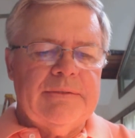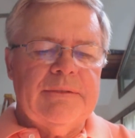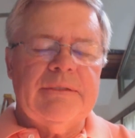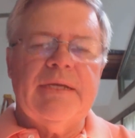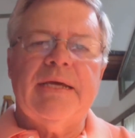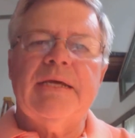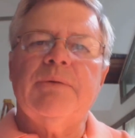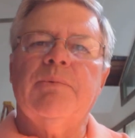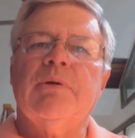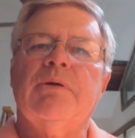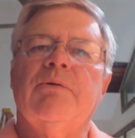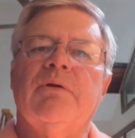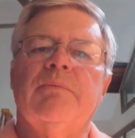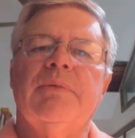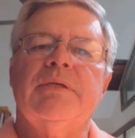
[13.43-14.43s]
Today we're
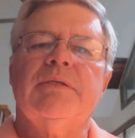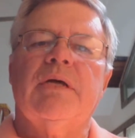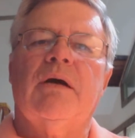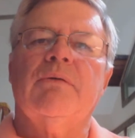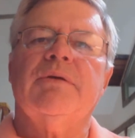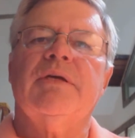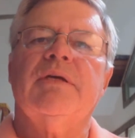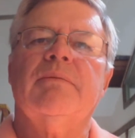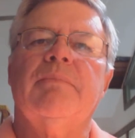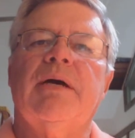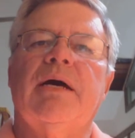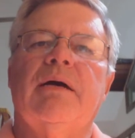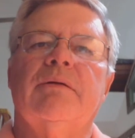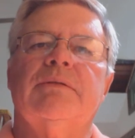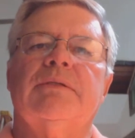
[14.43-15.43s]
going to be talking
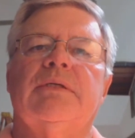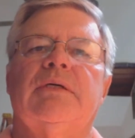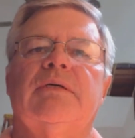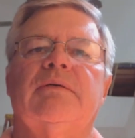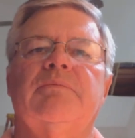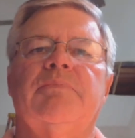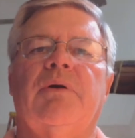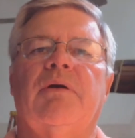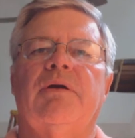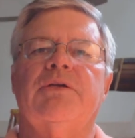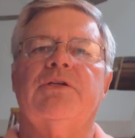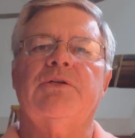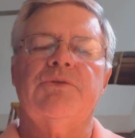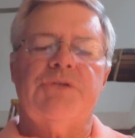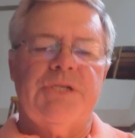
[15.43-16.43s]
about
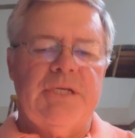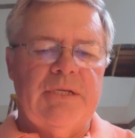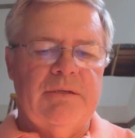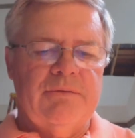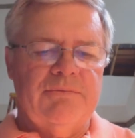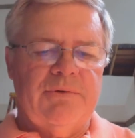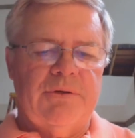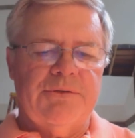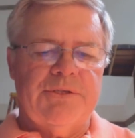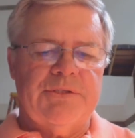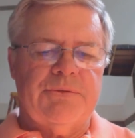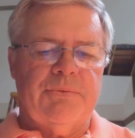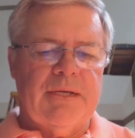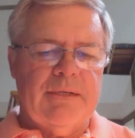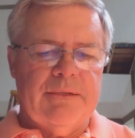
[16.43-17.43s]
Parducci versus
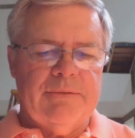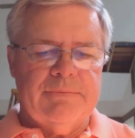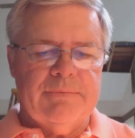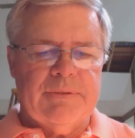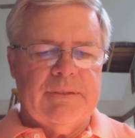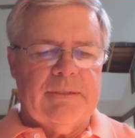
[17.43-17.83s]
Rutland,